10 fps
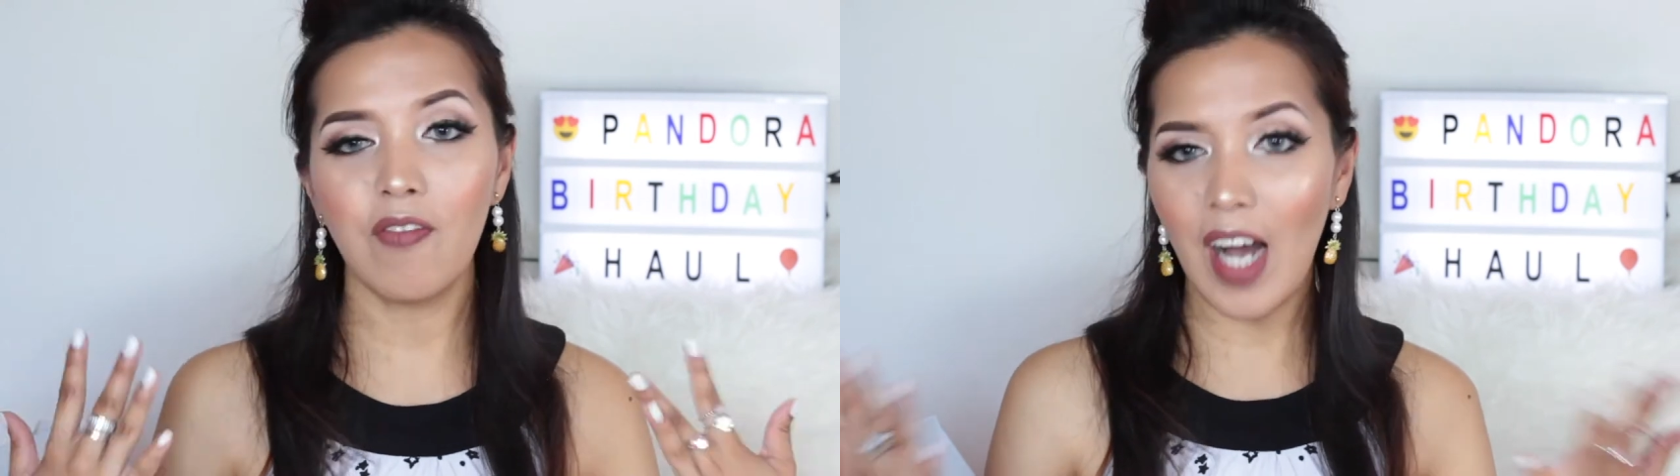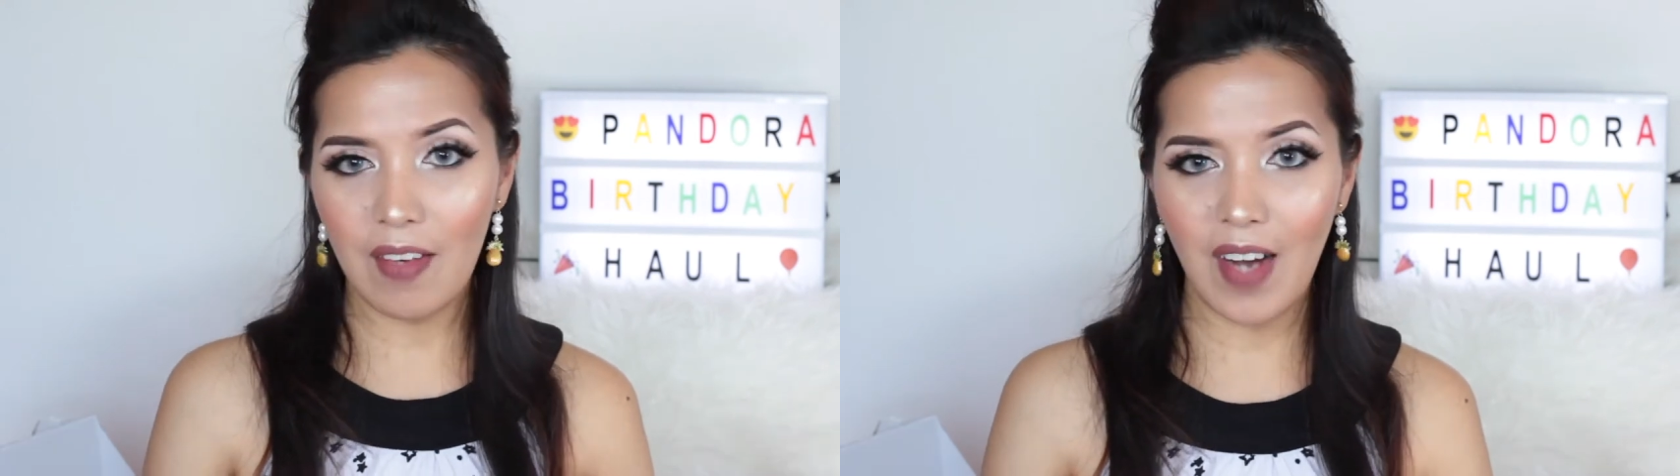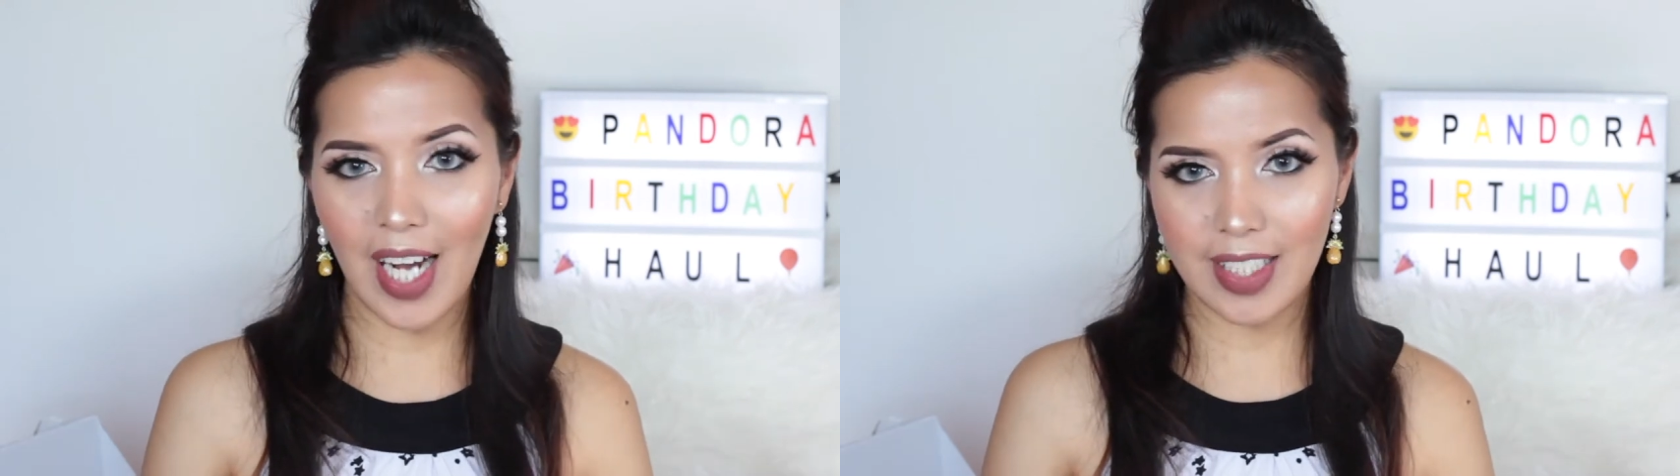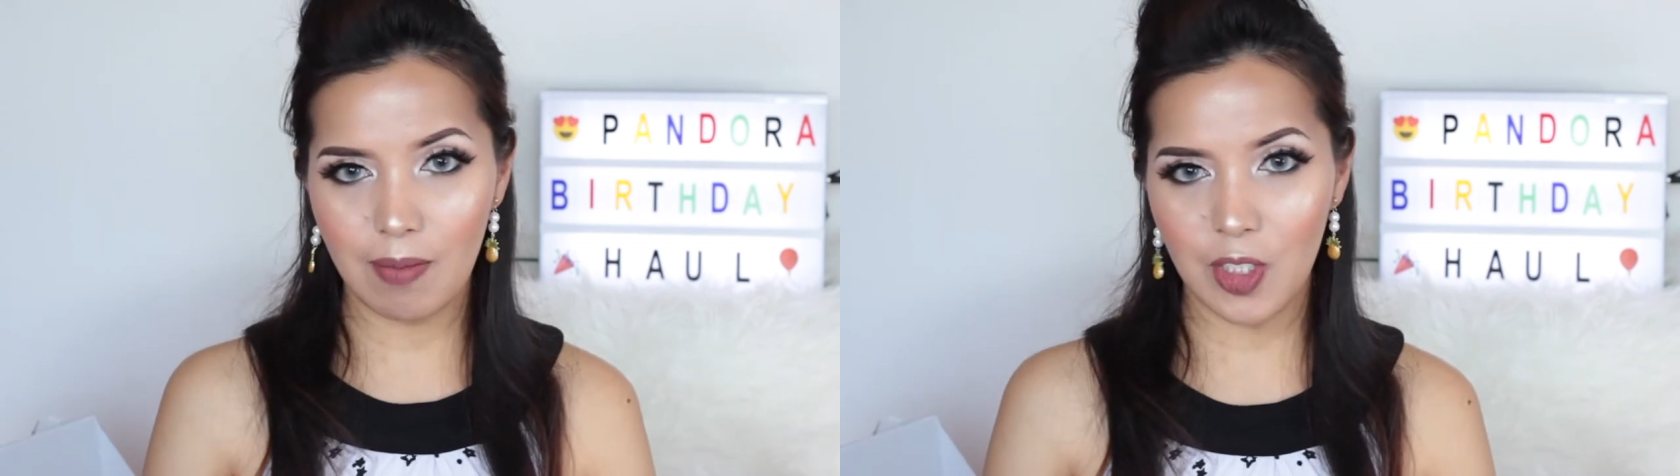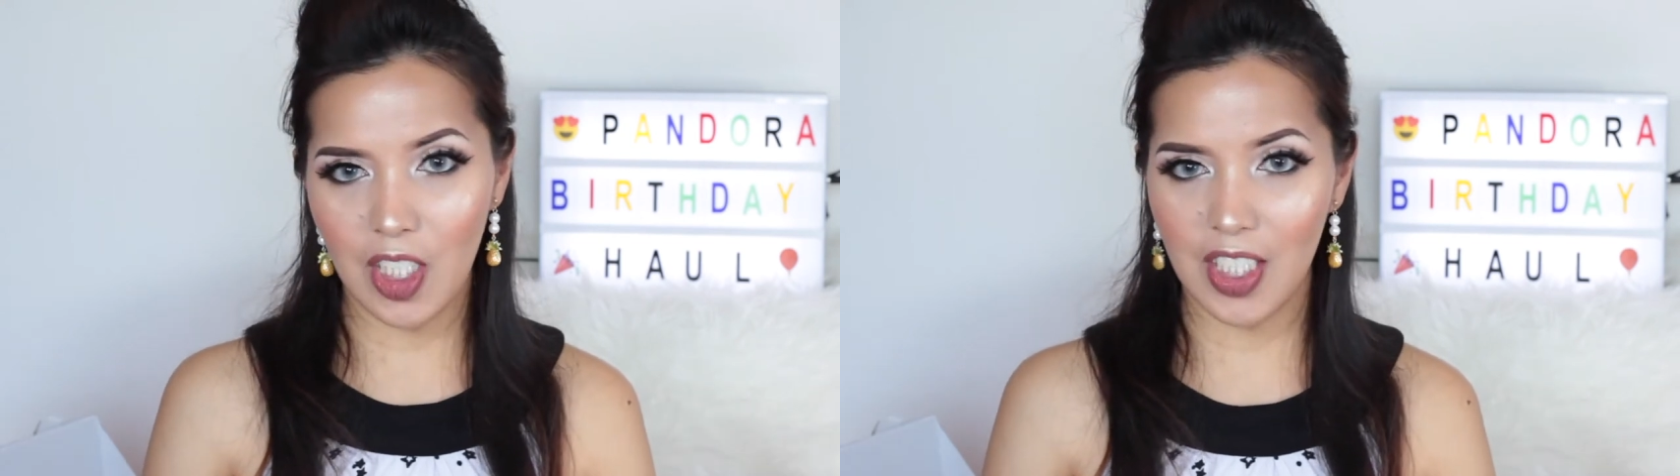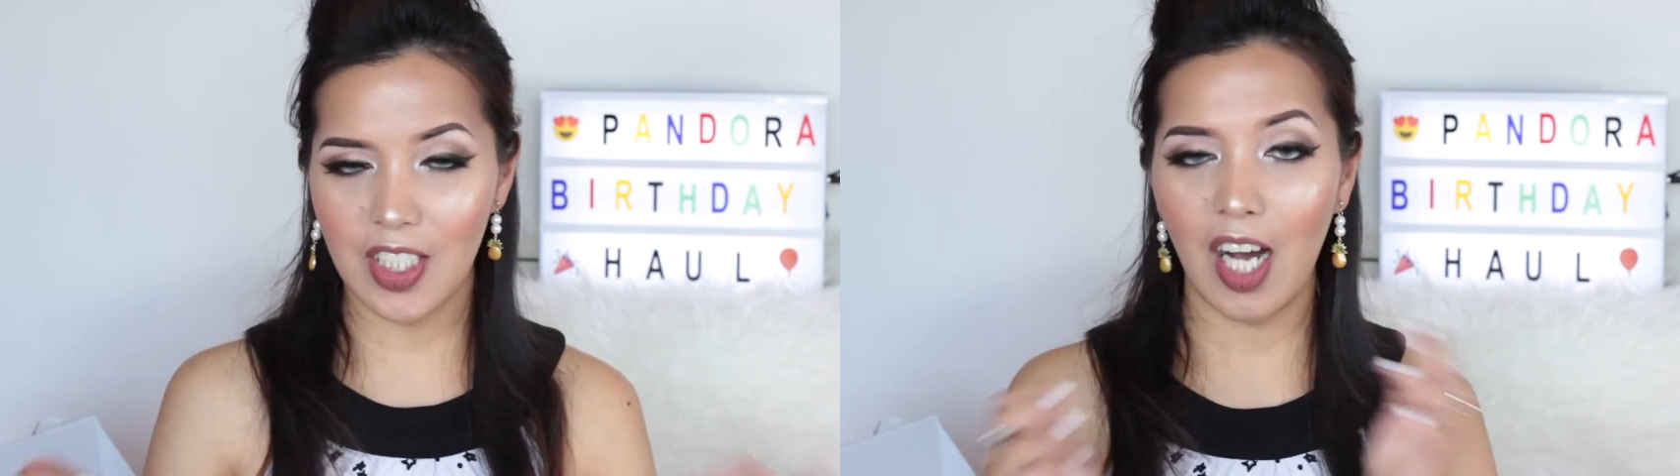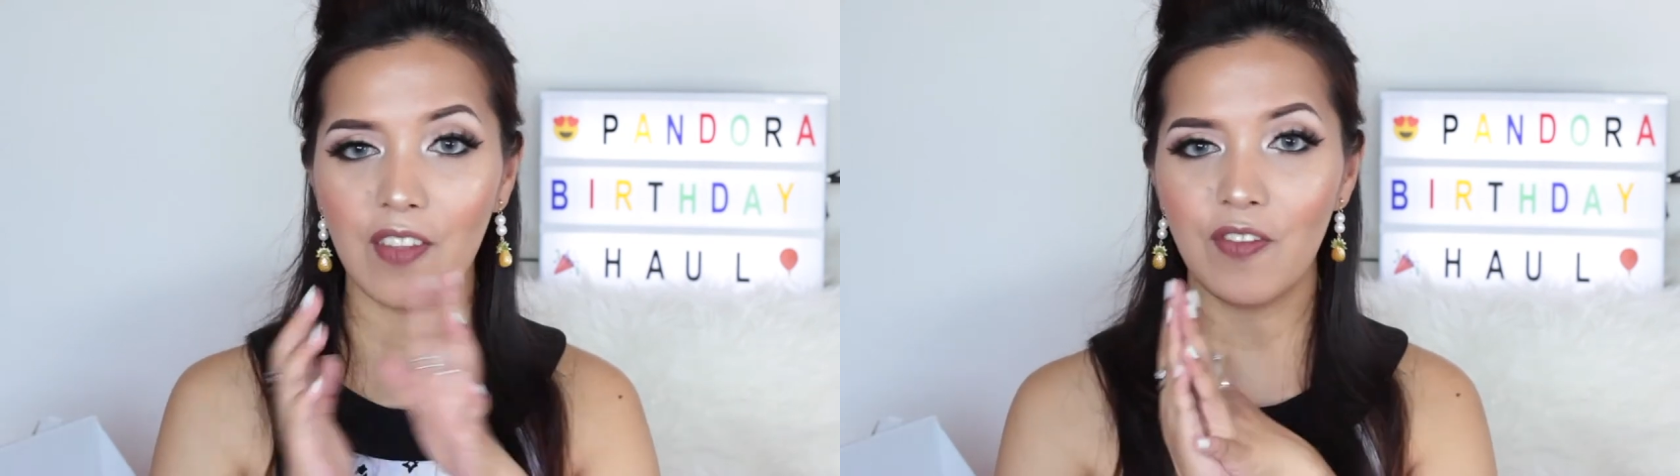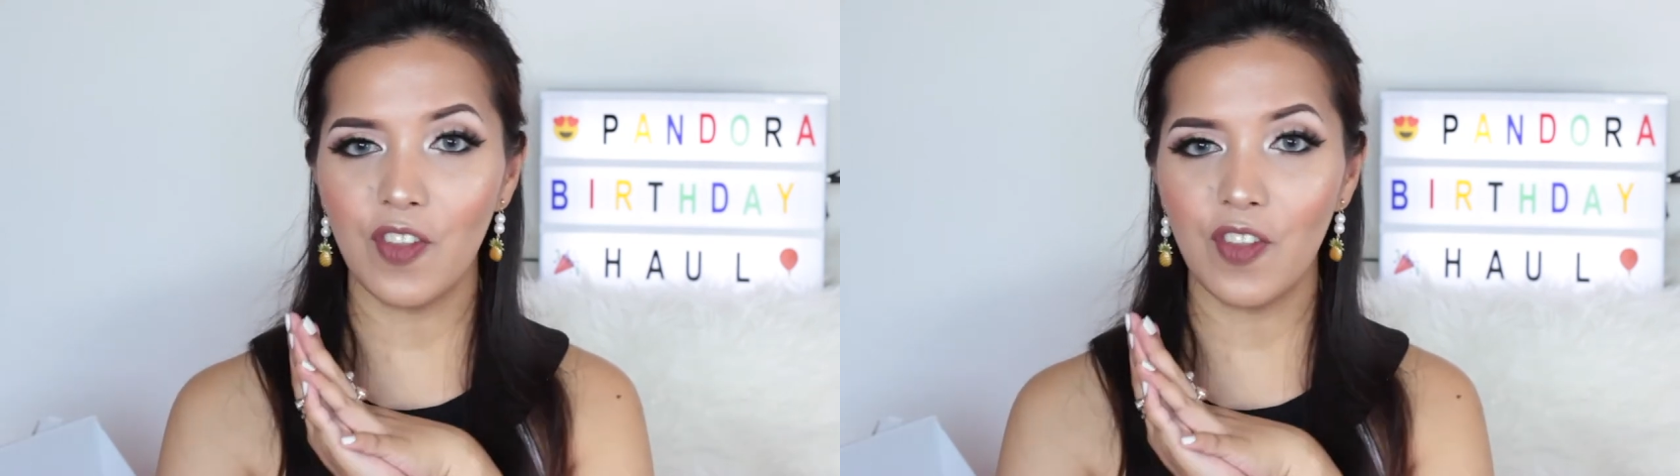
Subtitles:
five items that I got